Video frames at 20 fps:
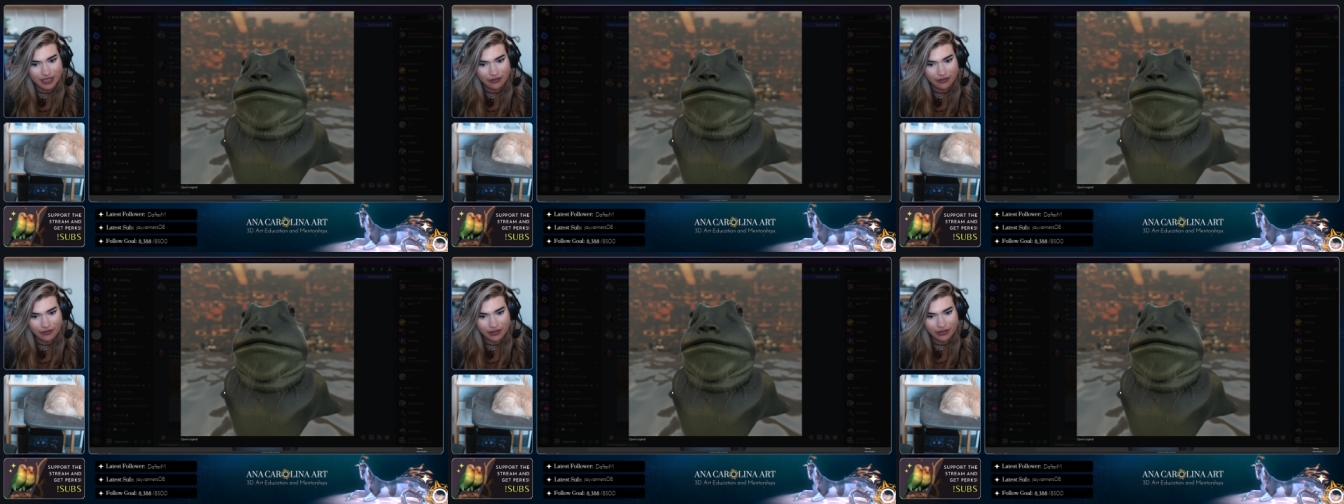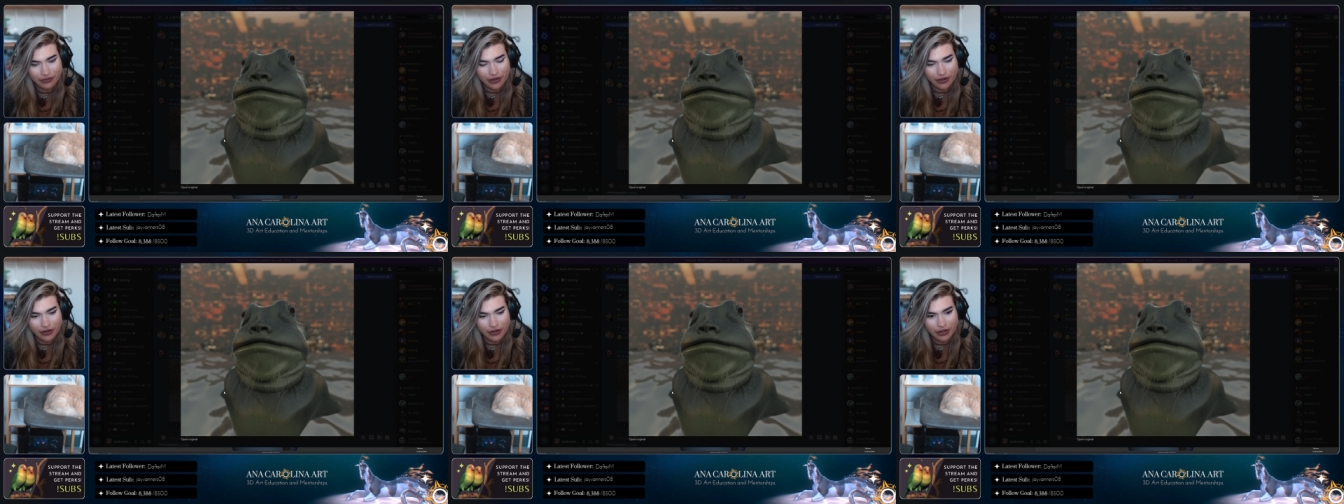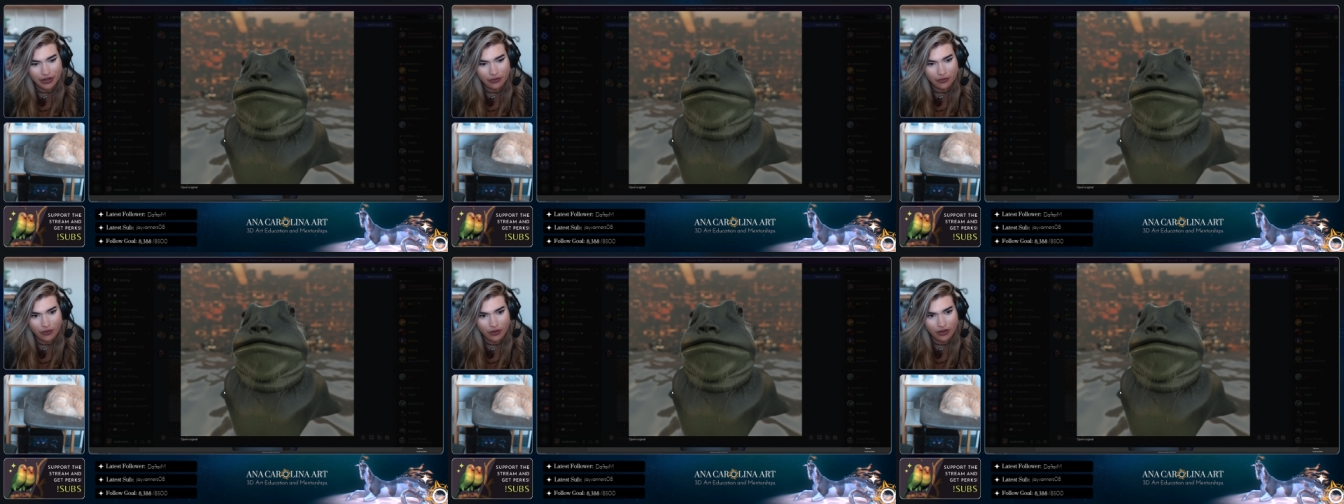Definitely
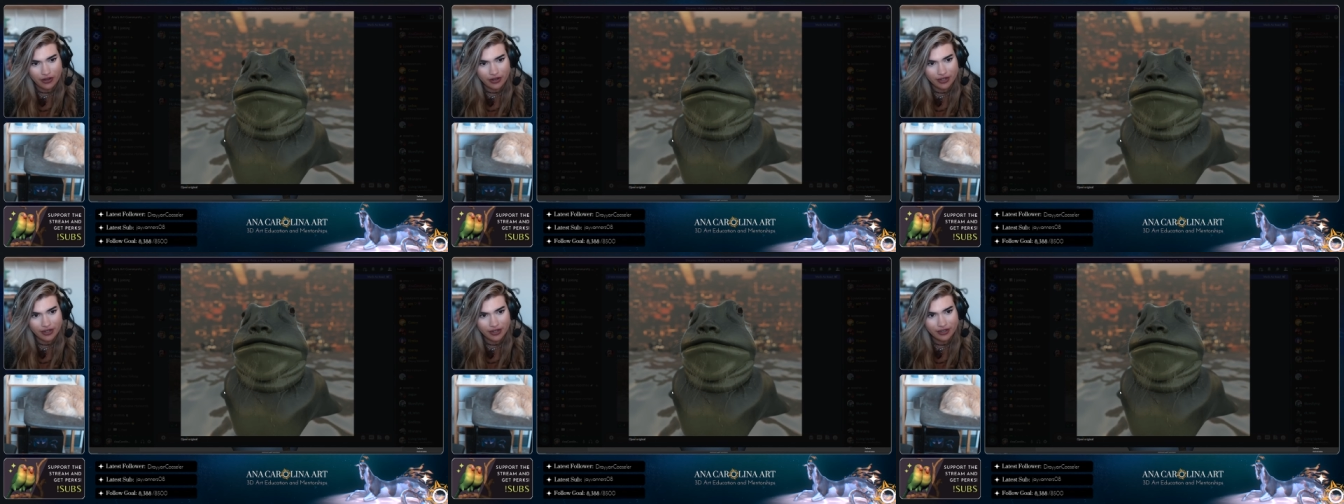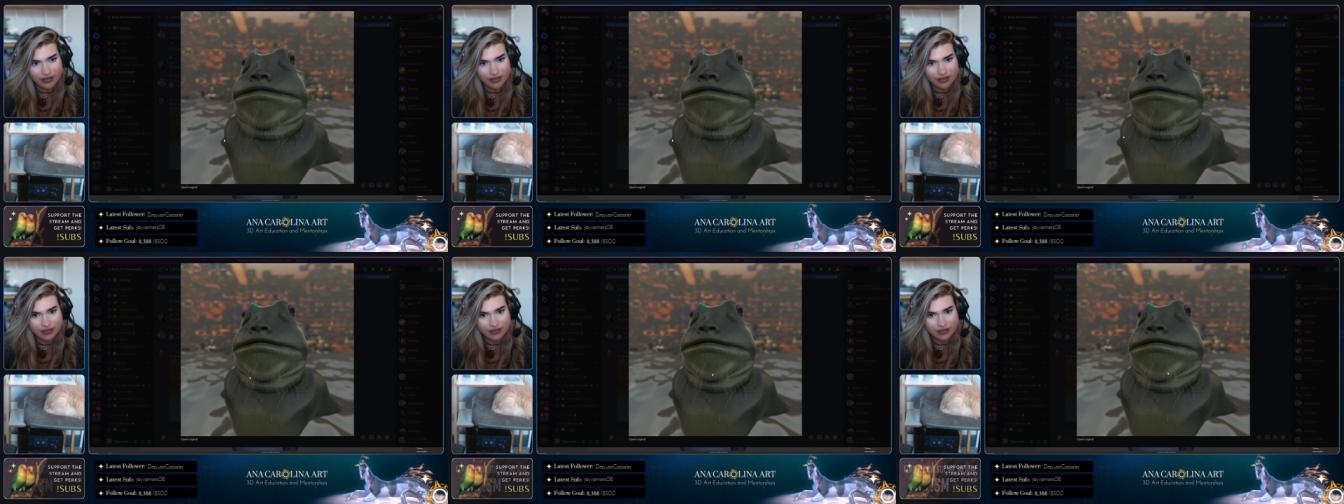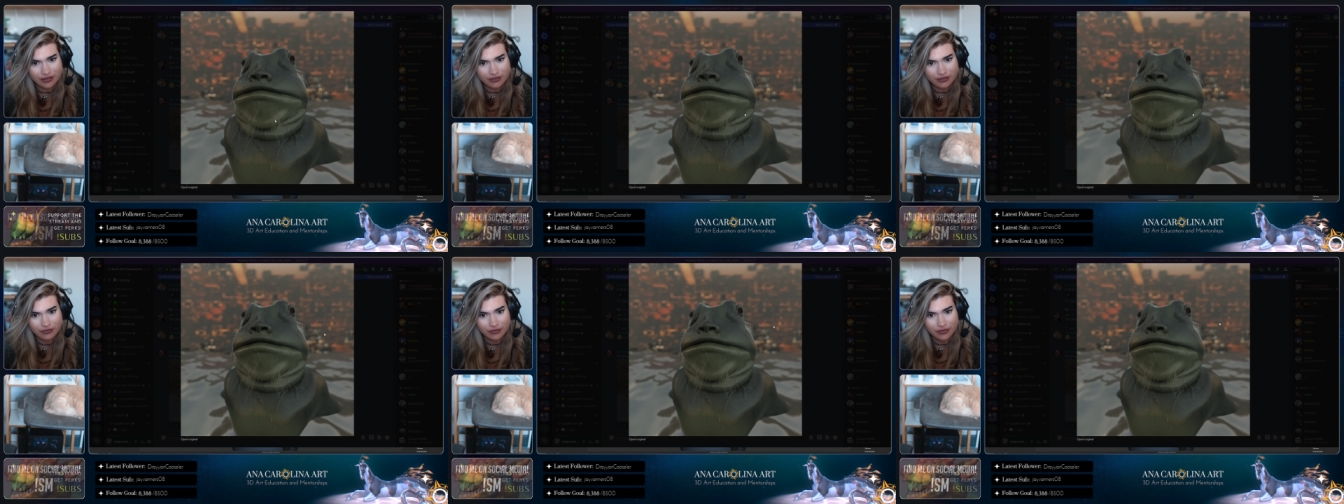very aquatic.
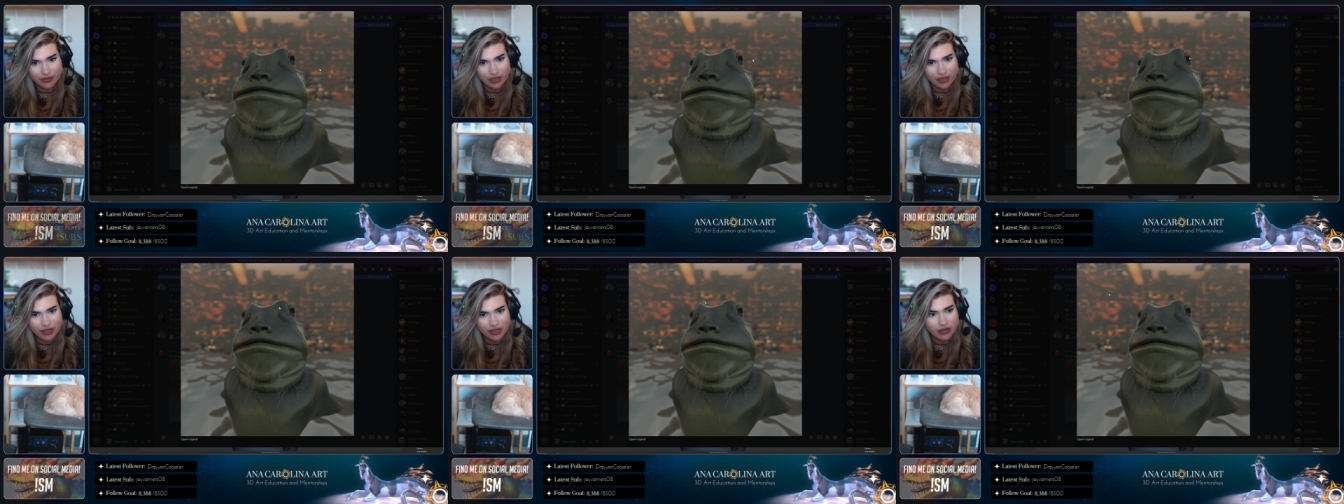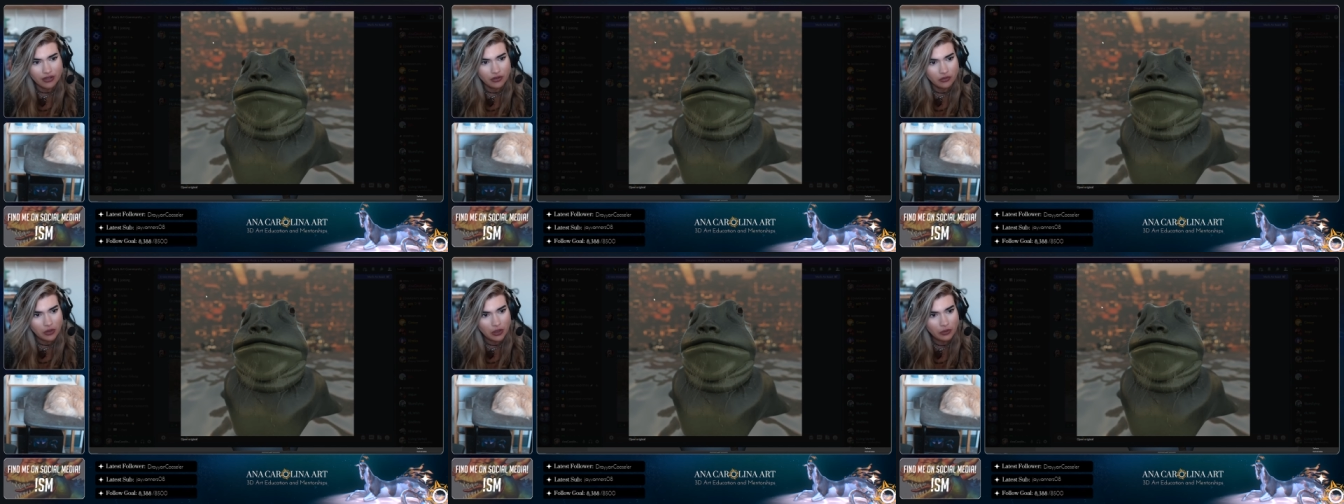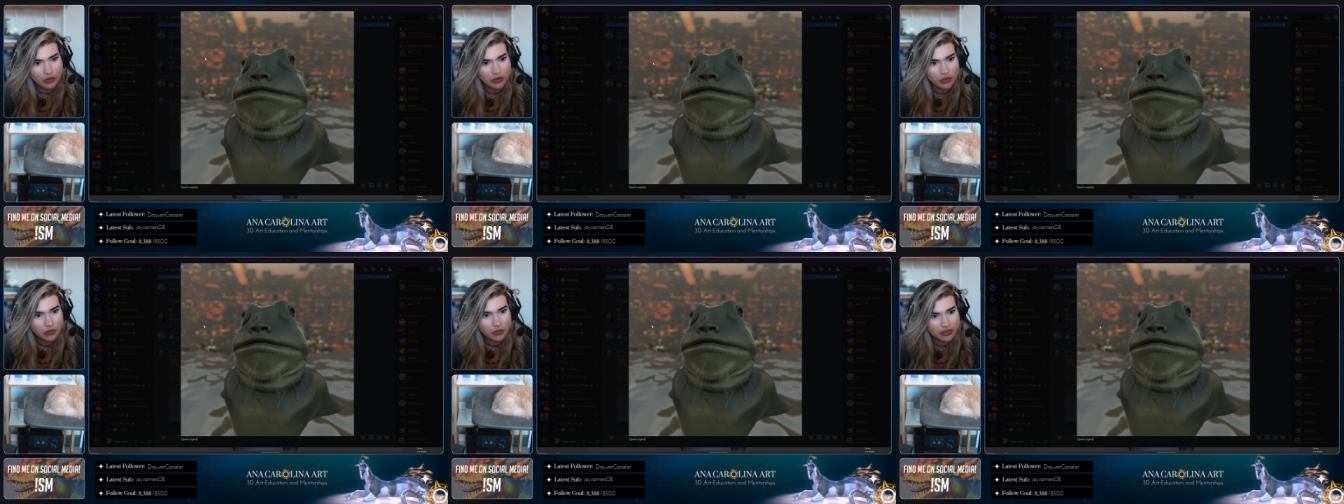
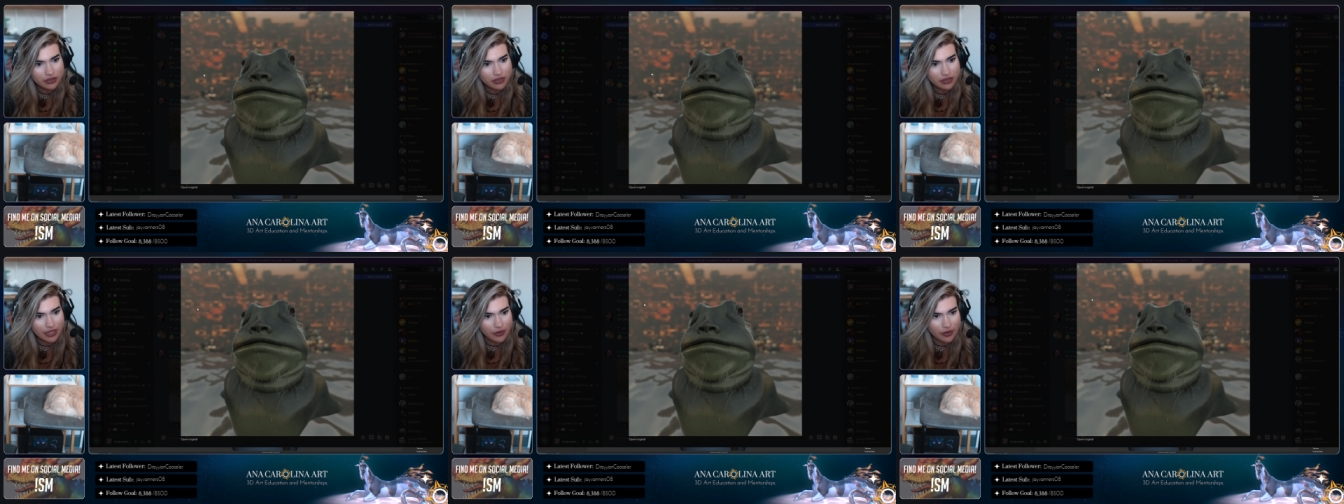I wonder what,